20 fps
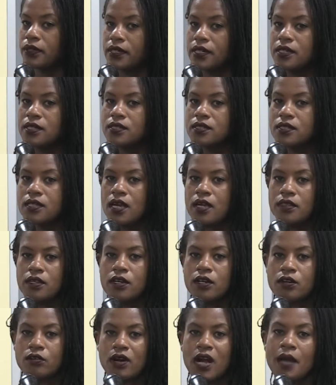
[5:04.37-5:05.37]
police and
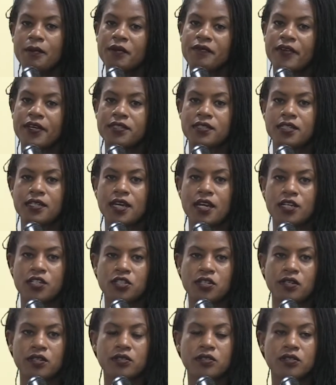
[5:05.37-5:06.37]
their crime
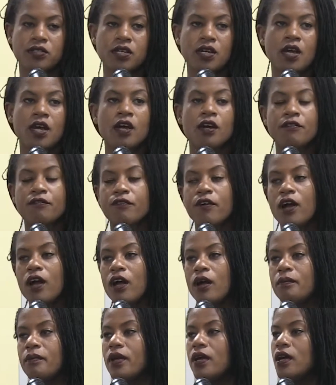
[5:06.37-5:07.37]
investigations
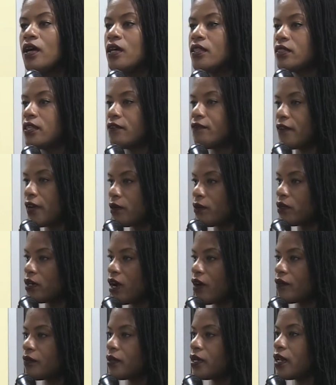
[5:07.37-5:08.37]
from the federal
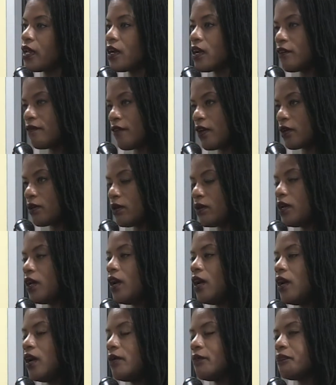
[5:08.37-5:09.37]
government and our federal
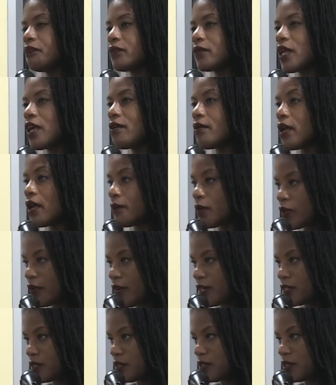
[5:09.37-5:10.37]

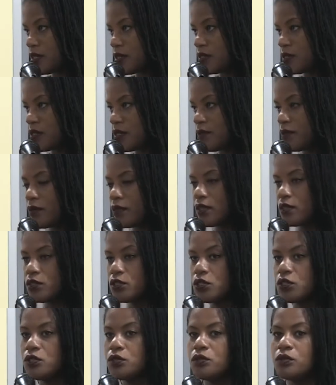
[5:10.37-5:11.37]
immigration system. The
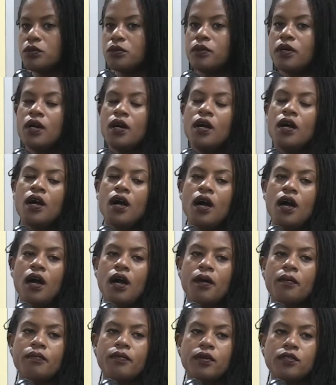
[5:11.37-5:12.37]
two
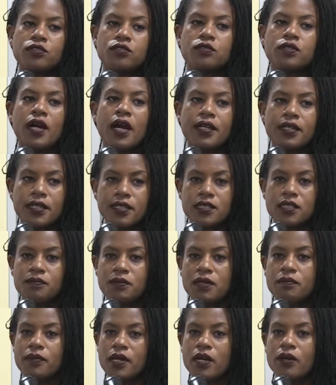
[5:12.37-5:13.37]
do not need to
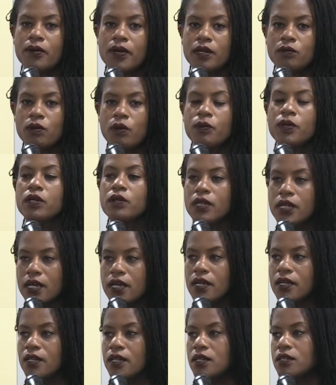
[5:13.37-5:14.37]
be married. What we
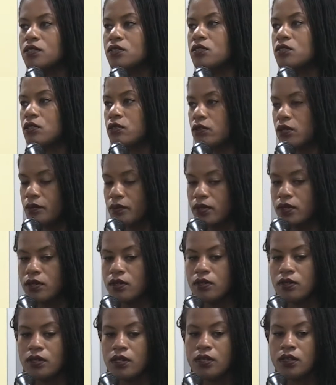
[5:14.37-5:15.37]
need is
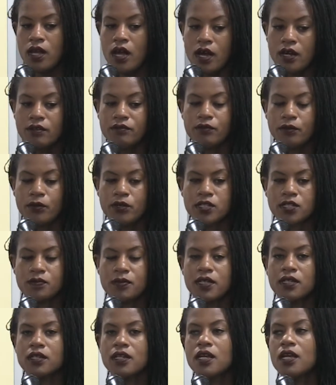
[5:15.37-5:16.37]
criminal law
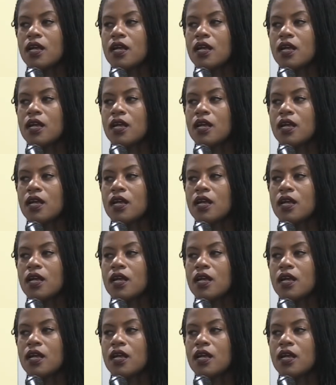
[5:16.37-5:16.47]
enforcement